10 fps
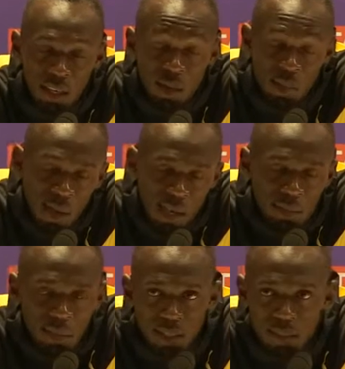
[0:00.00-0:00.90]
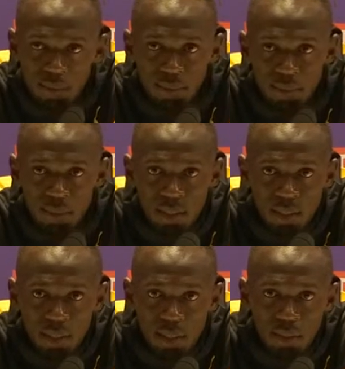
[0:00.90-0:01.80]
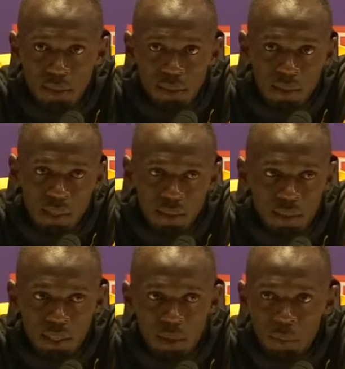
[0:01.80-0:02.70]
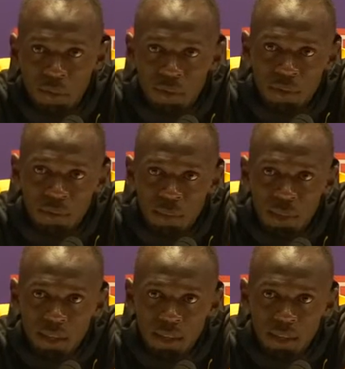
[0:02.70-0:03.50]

I don't mind, but I don't think it'd be fun for me.